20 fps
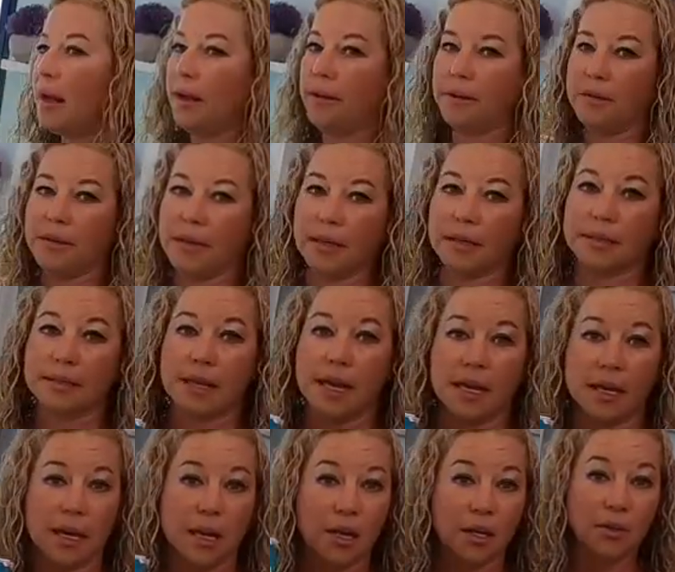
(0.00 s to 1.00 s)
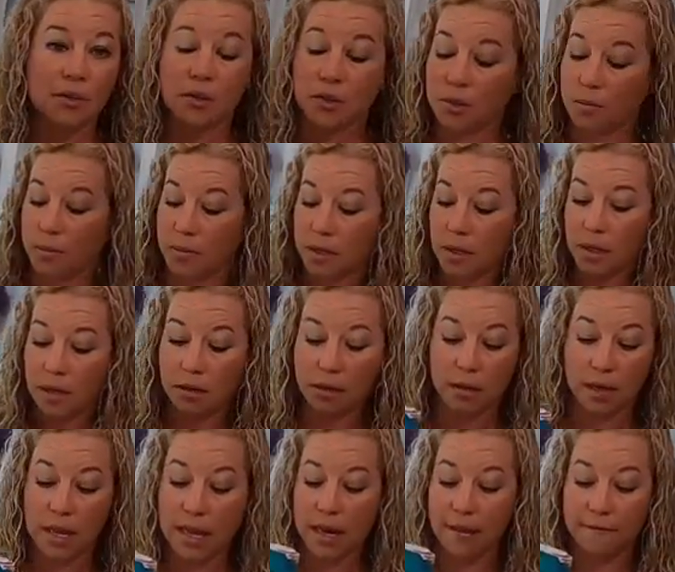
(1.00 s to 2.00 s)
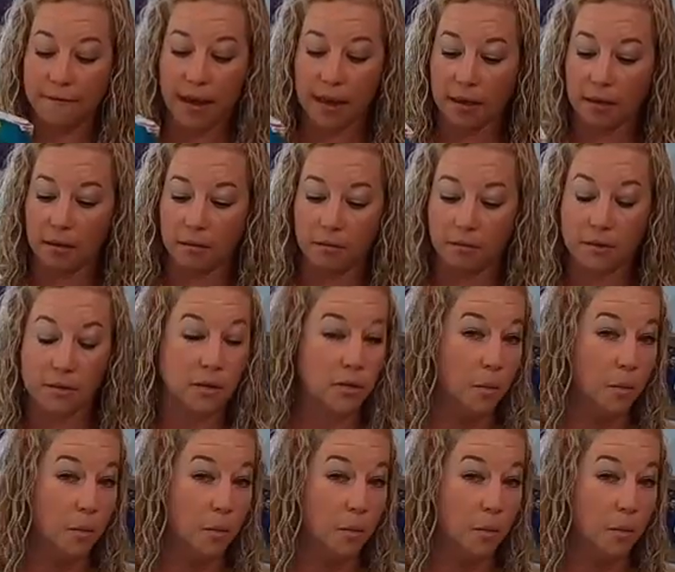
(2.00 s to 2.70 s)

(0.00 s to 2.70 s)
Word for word: other things like super effect,